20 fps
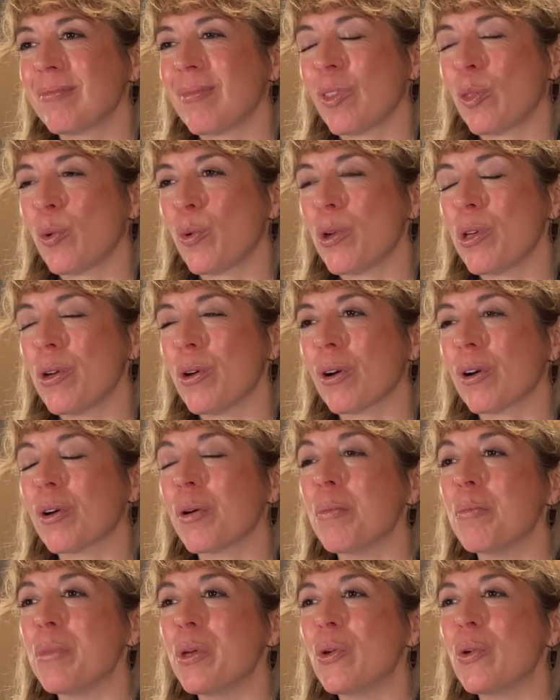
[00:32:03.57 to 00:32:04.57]
through your
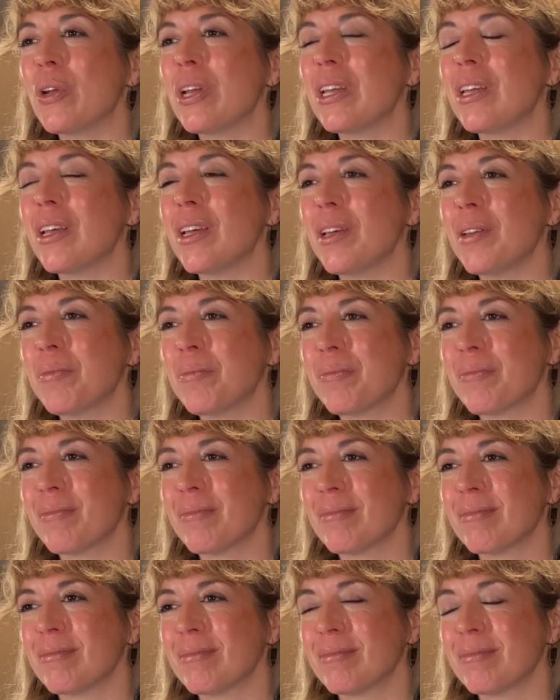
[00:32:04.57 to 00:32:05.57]
community,
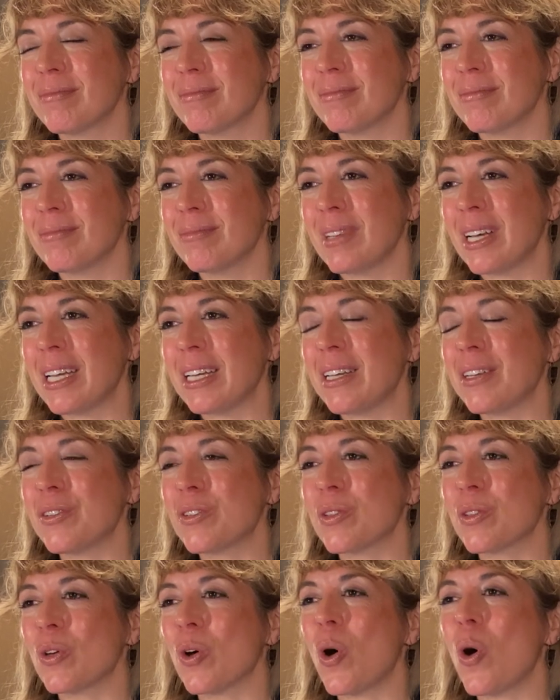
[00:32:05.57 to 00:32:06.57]
and
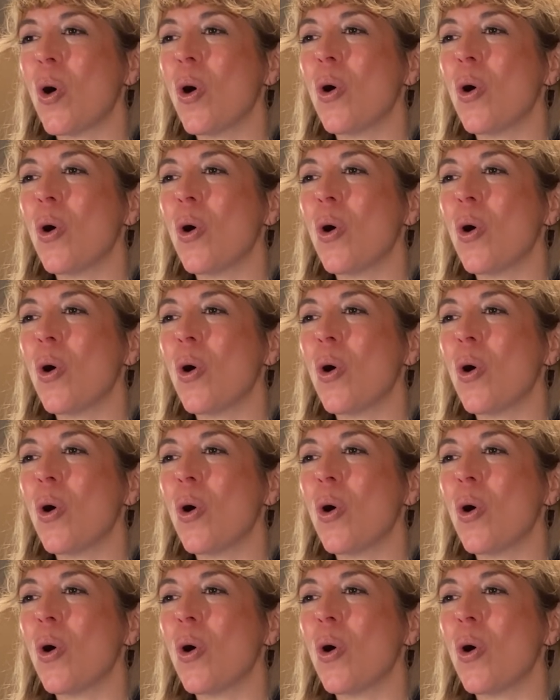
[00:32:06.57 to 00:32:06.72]
into the